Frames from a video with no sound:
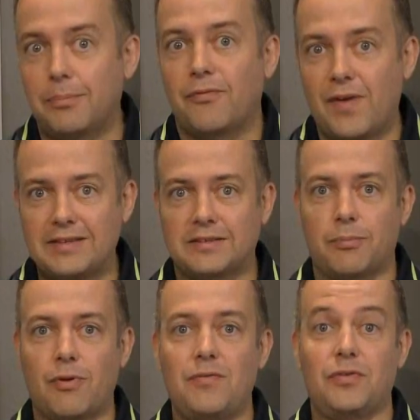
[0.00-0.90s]
fast and
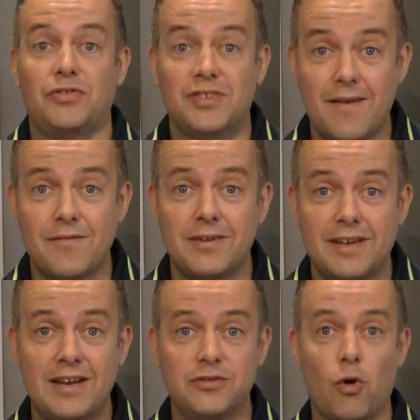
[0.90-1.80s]
pray for seven
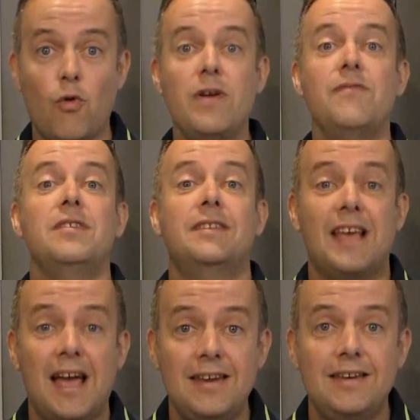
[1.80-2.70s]
days or even
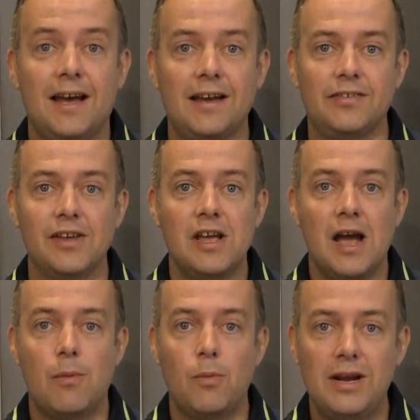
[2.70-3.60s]
10 days.
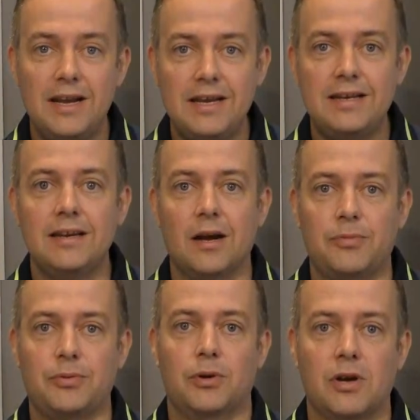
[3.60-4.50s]
And we're leading up
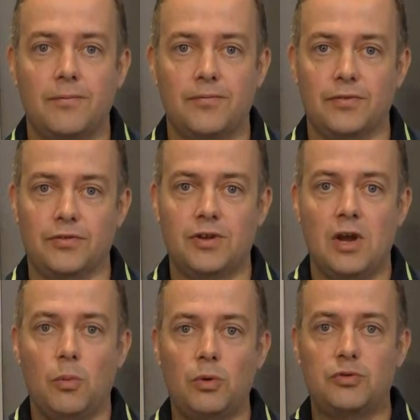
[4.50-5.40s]
to a conference
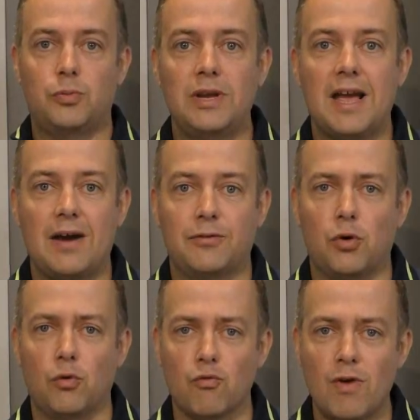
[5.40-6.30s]
which we have
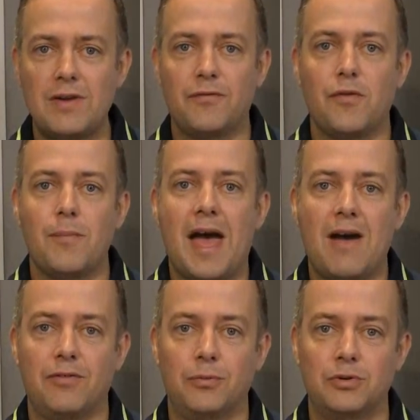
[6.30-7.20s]
called Rain from
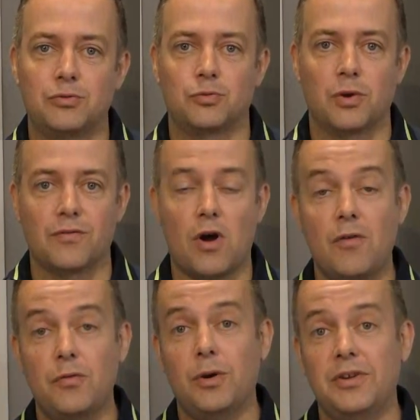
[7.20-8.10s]
Heaven, which was one of
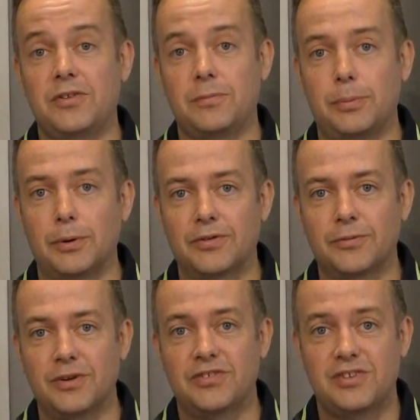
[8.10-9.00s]
Arthur Wallis's books,
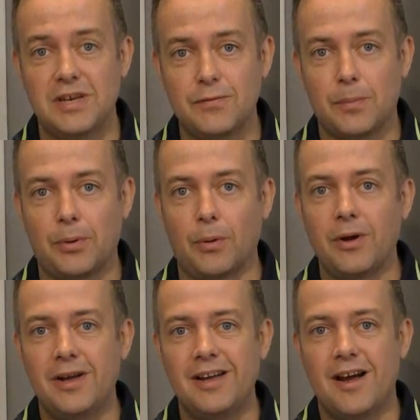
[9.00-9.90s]
where Steve Uppal,
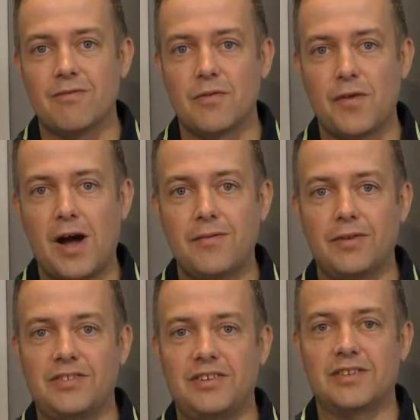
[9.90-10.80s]
a
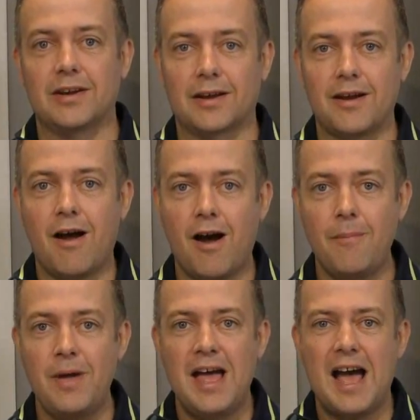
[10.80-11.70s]
revivalist, is going to
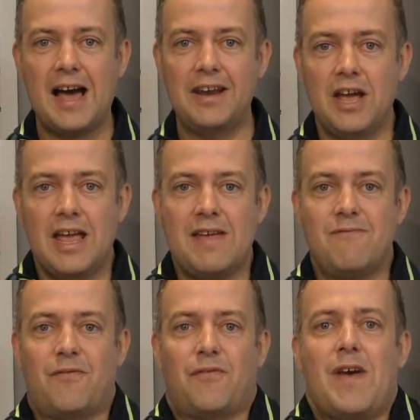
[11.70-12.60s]
come and
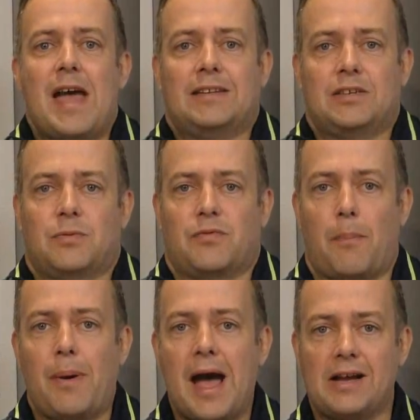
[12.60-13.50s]
infect us with a
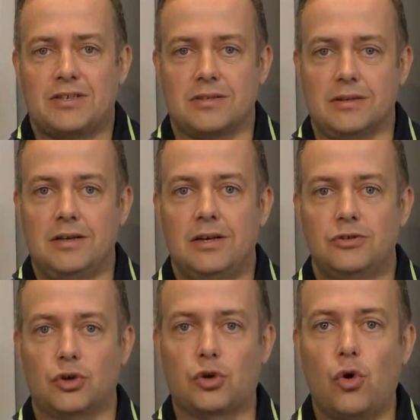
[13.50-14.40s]
passion
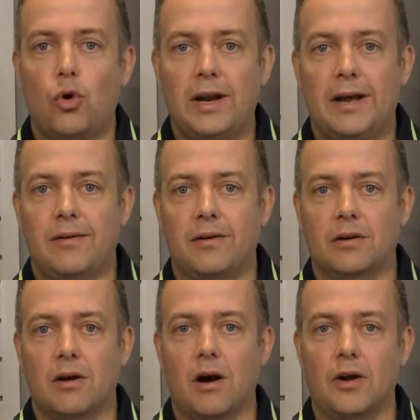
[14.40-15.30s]
to call out on
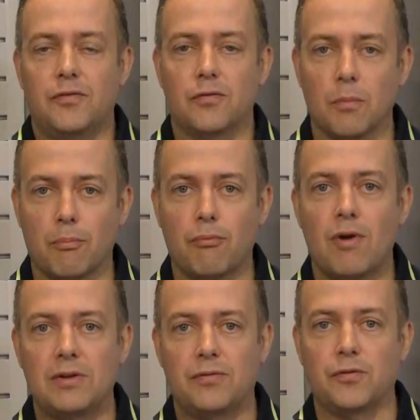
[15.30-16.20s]
God for a
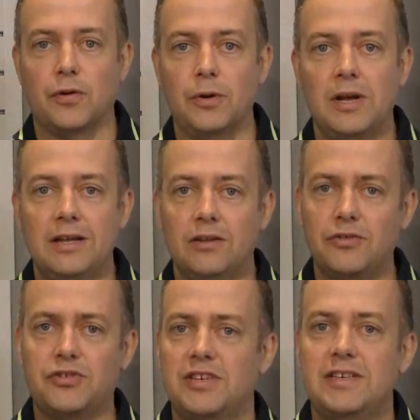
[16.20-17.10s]
breakthrough, not
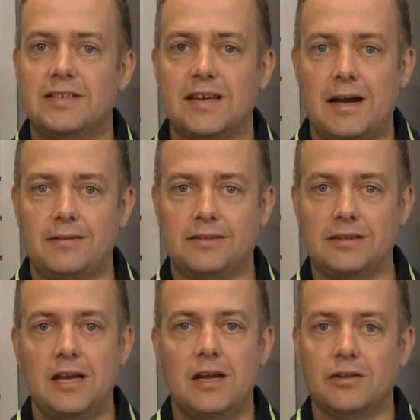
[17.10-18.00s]
just in this
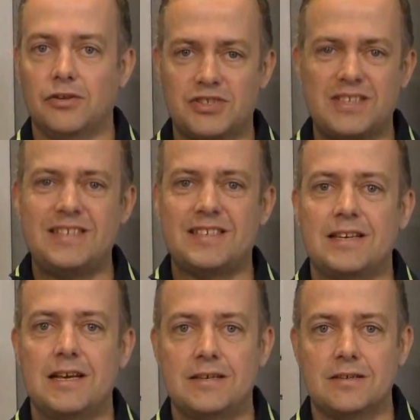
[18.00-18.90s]
county, not just in this
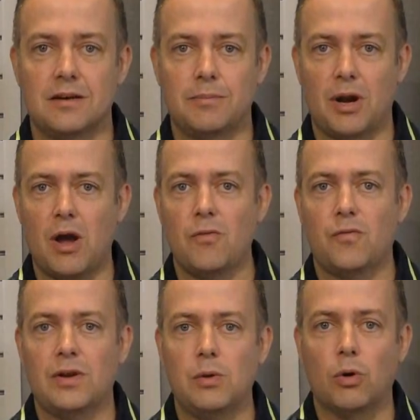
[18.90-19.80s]
nation, but
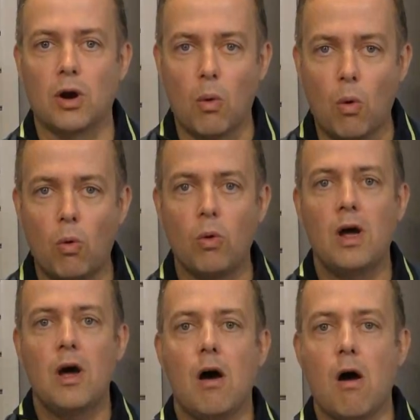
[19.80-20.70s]
hopefully it will go all
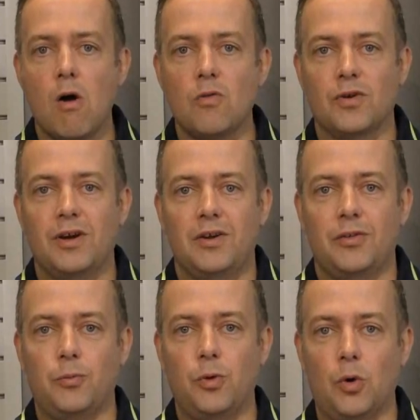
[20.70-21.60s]
over
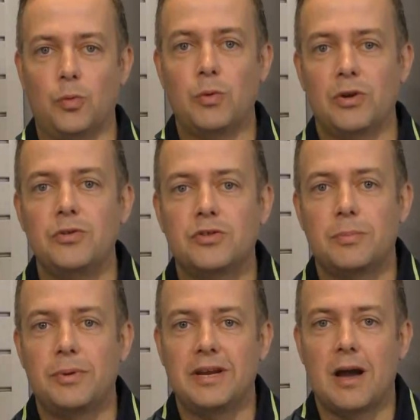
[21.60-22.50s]
the world. We want you to
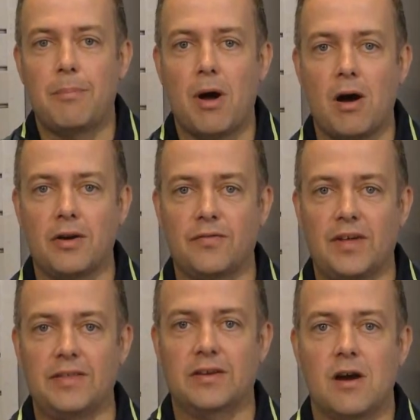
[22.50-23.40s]
be a part of
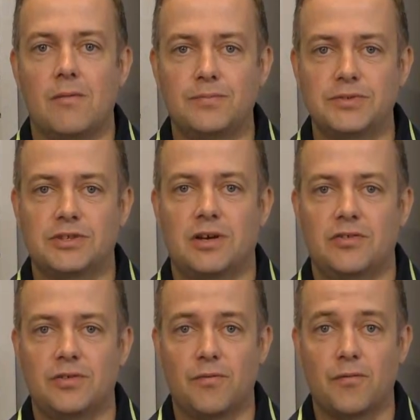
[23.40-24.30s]
that. The conference starts on